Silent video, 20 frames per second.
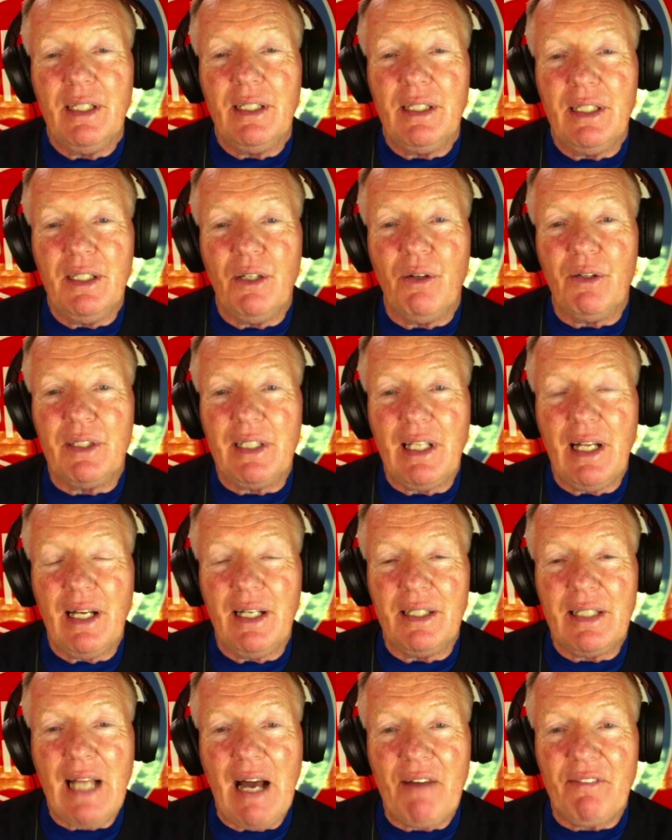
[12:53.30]
a
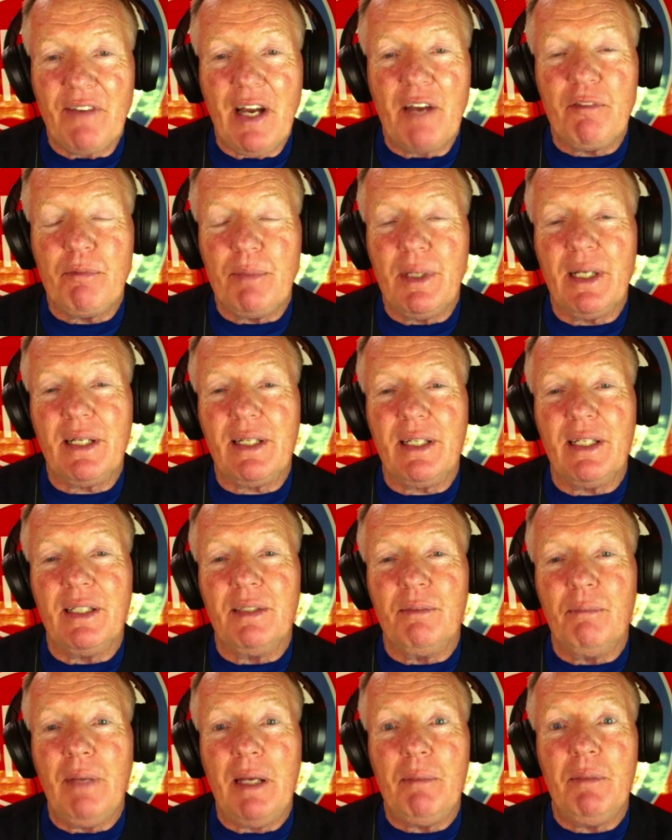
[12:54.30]
top 5 pick,
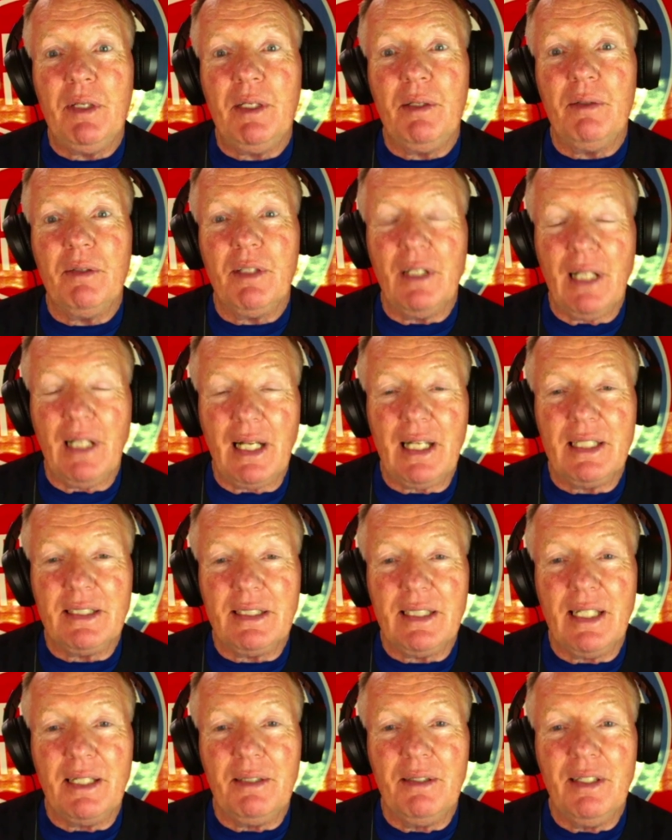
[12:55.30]
and maybe, like I
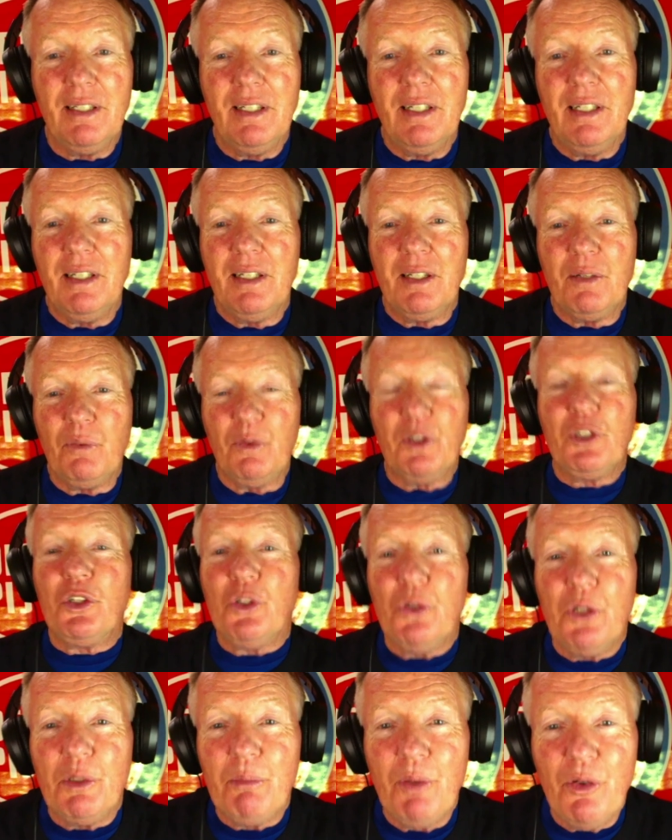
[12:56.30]
said, we're due
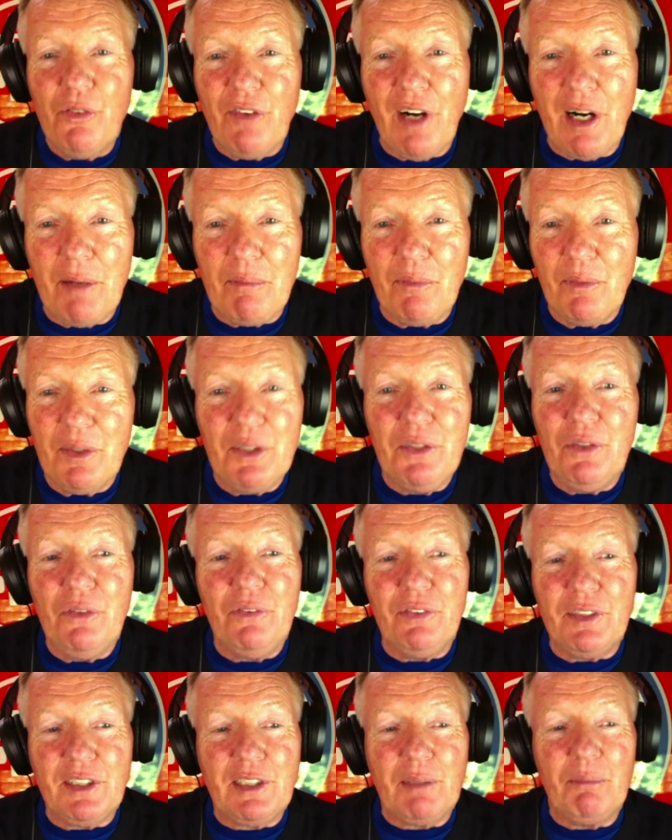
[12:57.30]
to move up. We're due
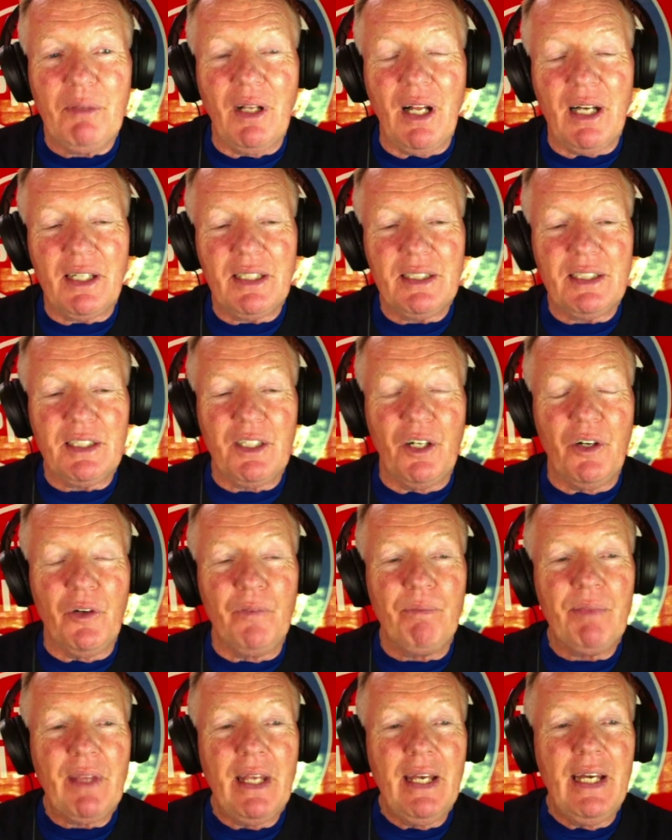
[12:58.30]
for some luck. So
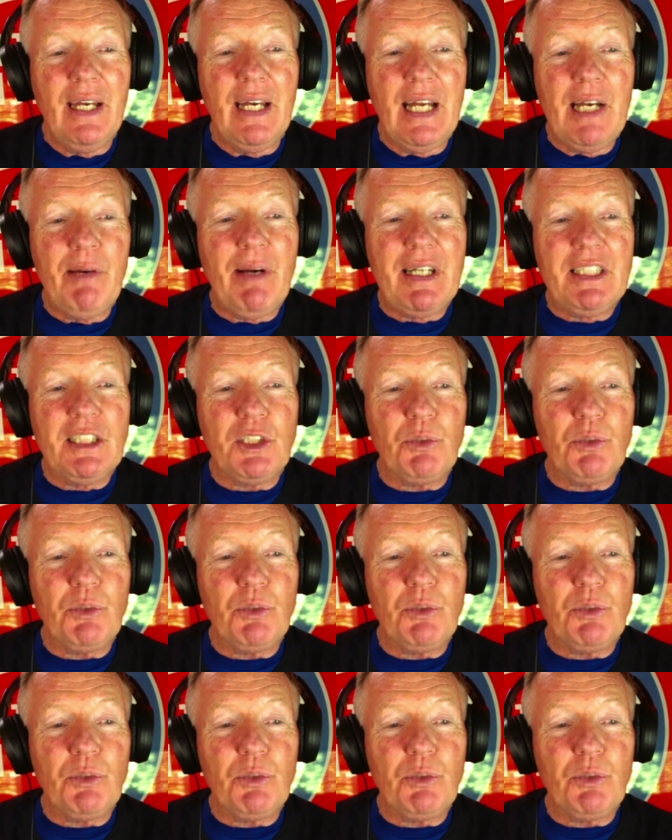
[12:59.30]
anyway, I just